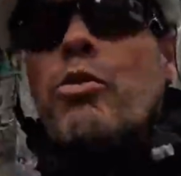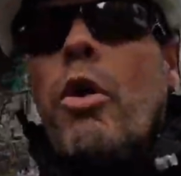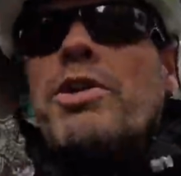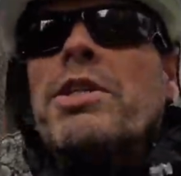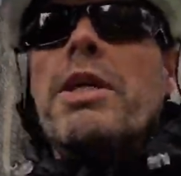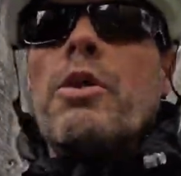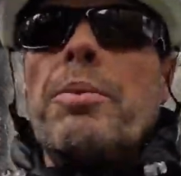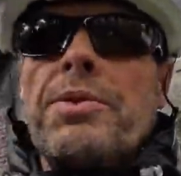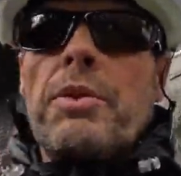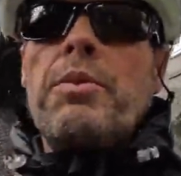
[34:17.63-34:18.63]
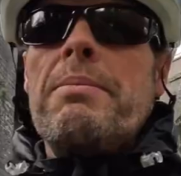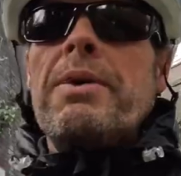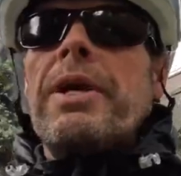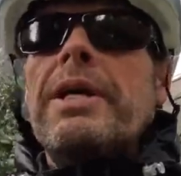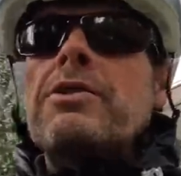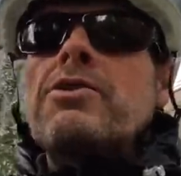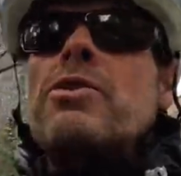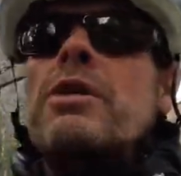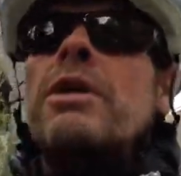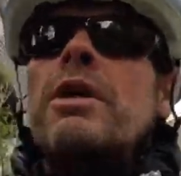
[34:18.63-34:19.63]
a right and go up through Whitmore
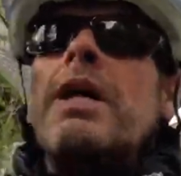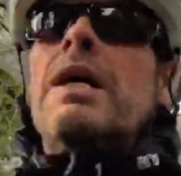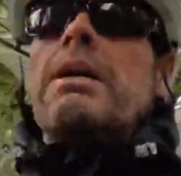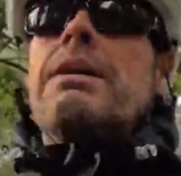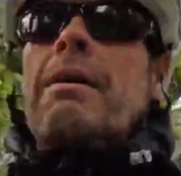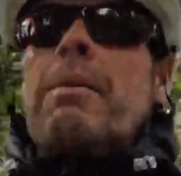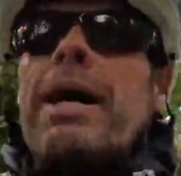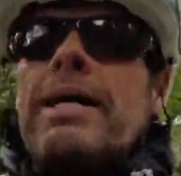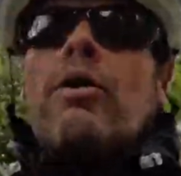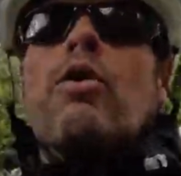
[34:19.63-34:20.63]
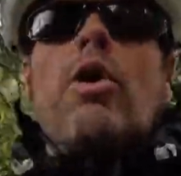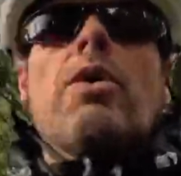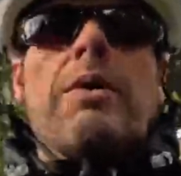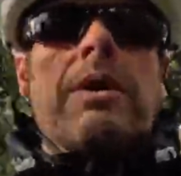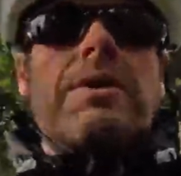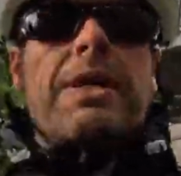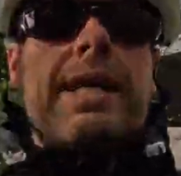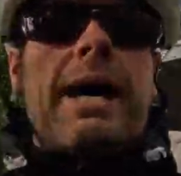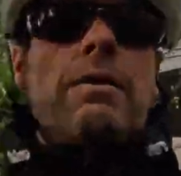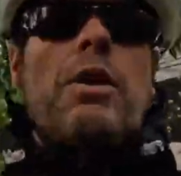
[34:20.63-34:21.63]
Reans that way or I'll go along the
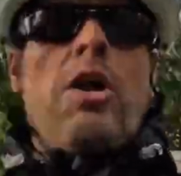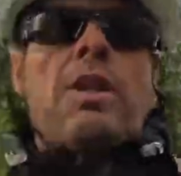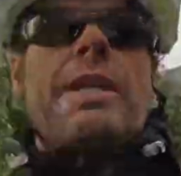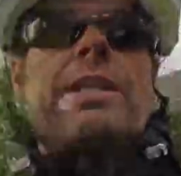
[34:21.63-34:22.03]
canal. I'll